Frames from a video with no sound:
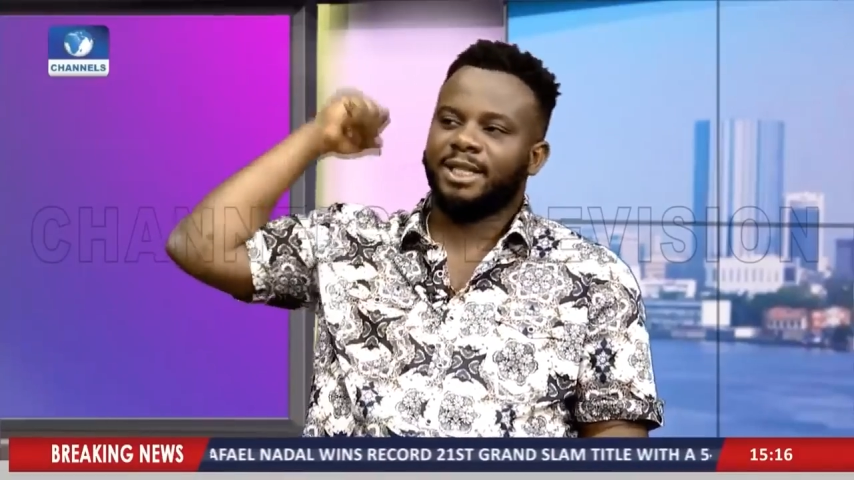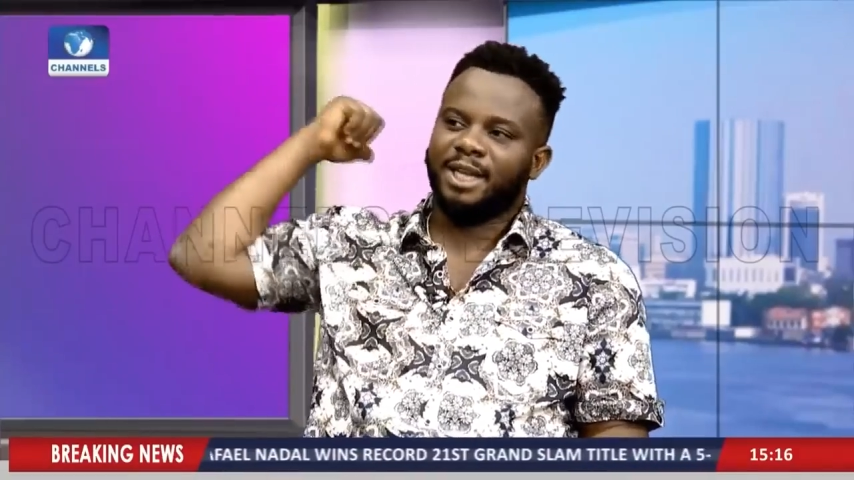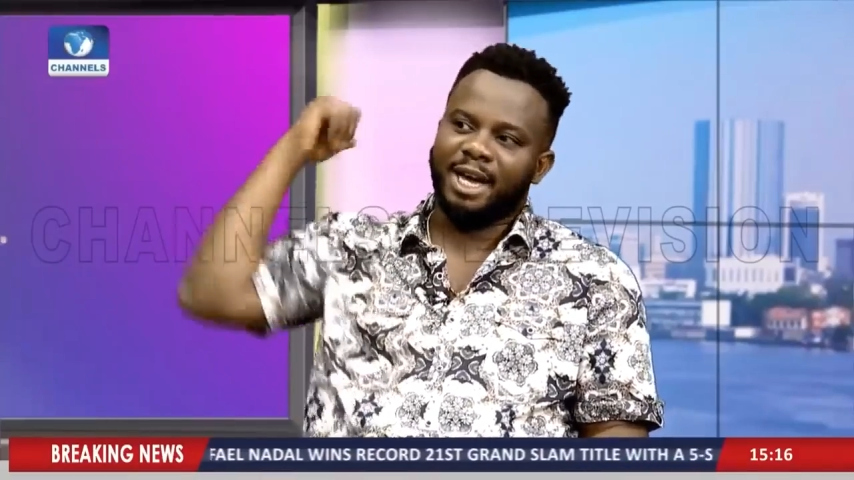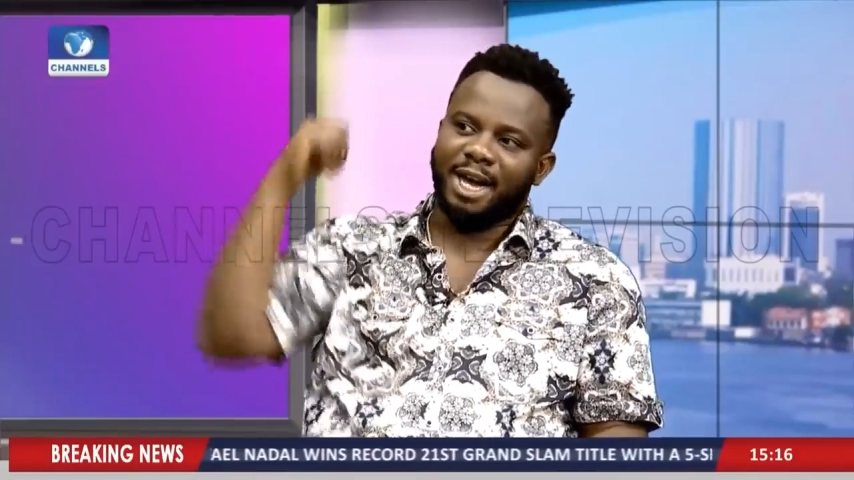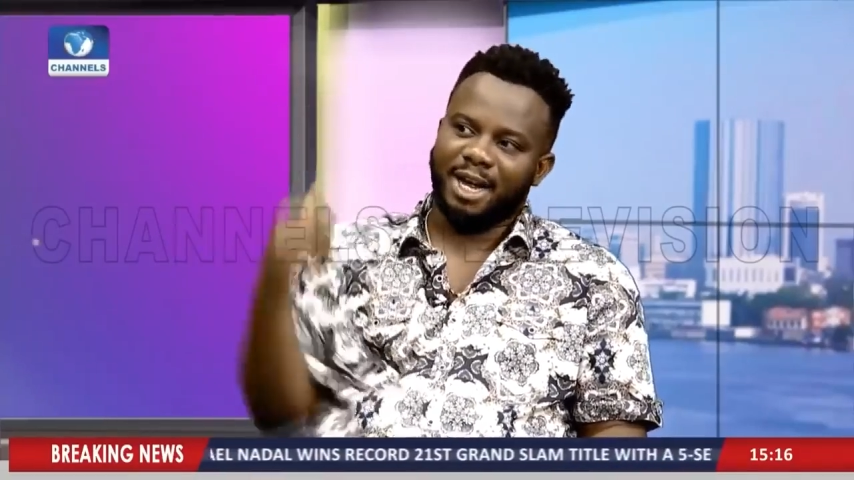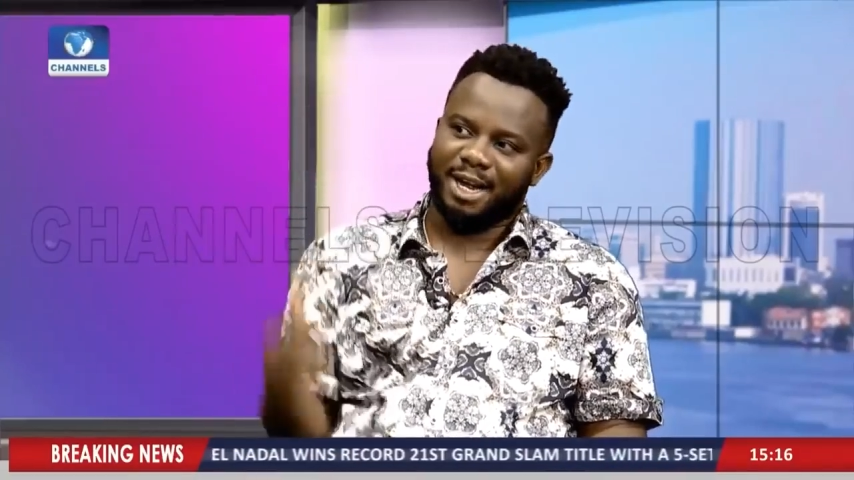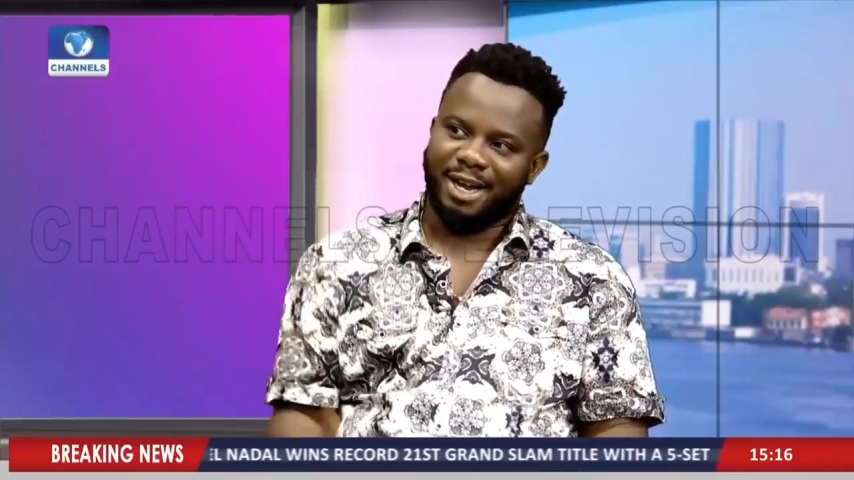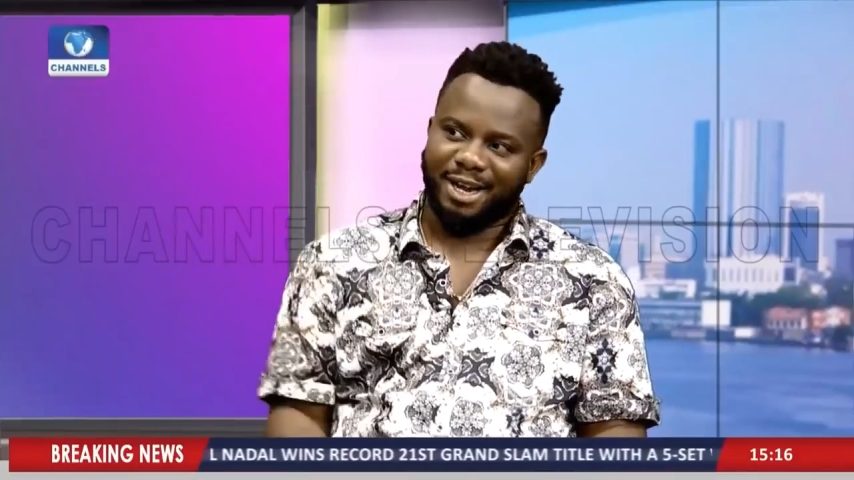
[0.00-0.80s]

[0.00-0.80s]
Atenga,